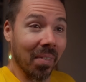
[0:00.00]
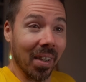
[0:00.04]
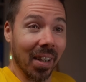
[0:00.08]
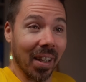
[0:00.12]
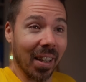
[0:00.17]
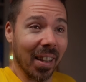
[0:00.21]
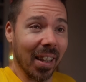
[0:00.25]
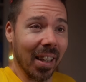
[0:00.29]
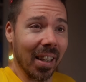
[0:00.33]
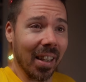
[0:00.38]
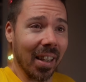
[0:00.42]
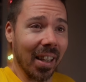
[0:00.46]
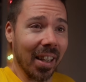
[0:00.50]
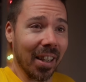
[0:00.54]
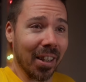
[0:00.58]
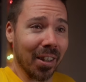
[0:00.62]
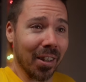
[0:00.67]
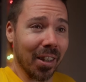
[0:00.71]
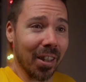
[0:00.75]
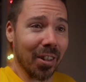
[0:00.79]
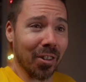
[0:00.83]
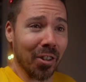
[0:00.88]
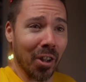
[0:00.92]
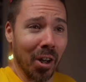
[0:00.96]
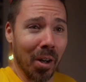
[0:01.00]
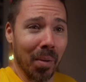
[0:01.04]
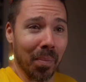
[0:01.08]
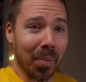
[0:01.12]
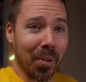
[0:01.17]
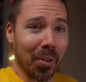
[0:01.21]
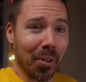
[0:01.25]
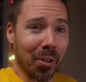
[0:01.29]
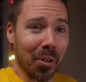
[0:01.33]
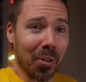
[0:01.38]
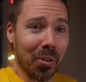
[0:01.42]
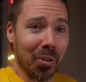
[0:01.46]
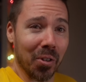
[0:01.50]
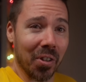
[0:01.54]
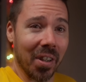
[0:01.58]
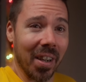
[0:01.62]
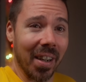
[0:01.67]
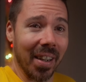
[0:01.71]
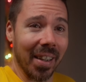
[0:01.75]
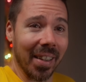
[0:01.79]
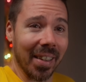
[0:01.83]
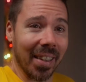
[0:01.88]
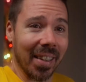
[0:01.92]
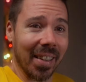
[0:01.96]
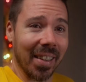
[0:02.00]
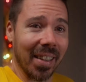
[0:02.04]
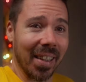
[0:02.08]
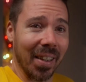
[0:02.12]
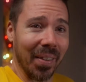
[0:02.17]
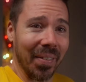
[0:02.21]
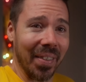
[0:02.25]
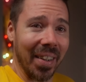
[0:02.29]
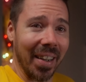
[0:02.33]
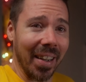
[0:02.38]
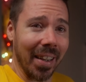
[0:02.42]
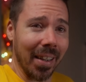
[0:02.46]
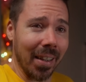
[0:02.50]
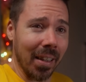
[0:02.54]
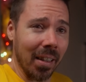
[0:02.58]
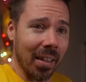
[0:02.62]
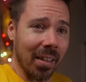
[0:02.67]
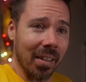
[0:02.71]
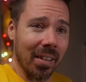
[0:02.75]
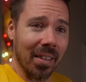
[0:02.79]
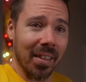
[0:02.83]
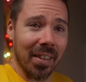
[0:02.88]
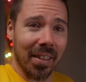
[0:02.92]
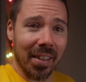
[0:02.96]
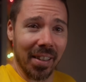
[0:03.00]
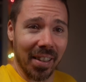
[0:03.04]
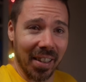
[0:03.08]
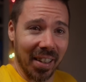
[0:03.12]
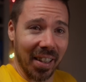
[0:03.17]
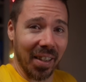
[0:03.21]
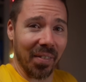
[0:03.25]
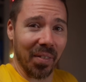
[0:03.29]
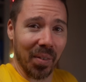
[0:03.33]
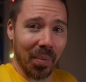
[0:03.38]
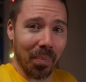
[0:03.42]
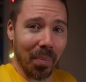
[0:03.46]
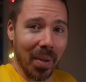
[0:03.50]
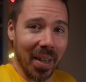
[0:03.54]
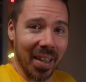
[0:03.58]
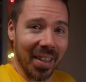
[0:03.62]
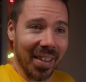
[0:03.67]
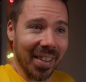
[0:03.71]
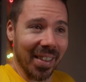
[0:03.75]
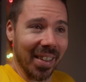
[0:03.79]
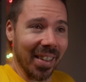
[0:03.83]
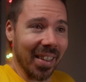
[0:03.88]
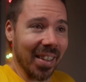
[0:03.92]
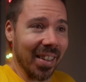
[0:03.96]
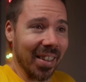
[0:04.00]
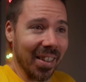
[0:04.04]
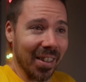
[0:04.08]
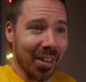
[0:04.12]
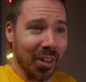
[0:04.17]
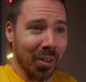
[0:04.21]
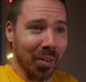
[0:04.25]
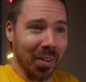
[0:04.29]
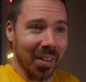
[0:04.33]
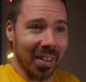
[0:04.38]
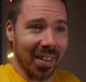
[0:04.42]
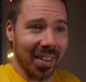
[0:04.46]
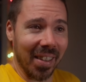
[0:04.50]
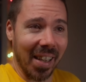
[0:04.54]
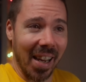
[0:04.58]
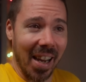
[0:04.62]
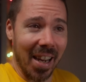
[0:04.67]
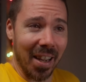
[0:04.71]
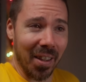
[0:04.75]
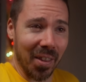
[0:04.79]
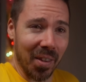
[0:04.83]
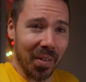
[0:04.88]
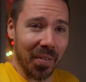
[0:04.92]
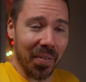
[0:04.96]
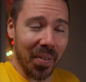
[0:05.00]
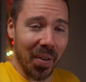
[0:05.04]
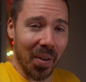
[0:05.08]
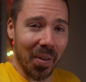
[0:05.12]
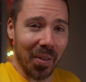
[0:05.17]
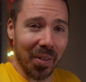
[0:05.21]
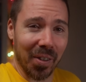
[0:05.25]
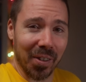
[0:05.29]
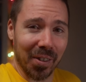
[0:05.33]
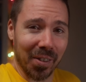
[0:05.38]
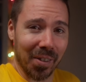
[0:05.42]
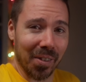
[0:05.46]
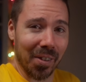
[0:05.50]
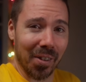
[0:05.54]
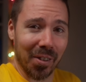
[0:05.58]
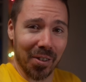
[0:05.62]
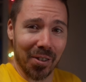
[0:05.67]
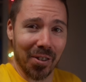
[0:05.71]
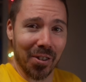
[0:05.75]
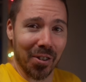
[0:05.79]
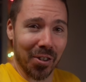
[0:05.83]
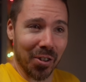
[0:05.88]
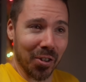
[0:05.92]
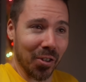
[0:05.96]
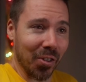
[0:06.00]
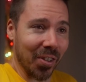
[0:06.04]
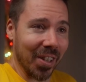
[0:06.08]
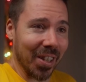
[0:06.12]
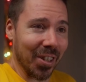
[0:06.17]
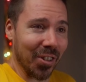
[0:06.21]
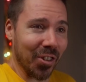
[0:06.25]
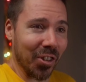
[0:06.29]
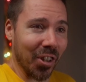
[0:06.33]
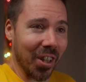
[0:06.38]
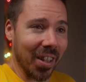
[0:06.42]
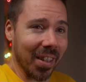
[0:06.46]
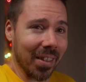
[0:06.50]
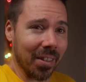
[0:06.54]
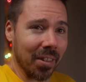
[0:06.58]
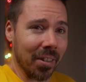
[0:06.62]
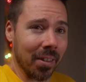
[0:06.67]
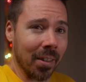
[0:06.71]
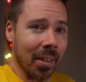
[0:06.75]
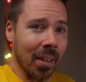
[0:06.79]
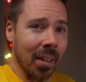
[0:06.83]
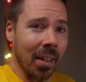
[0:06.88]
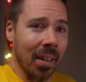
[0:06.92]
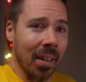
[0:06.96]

And then like the Tom Cruise guy, come on. Kevin Bacon, you didn't take the photo. They're just screenshots.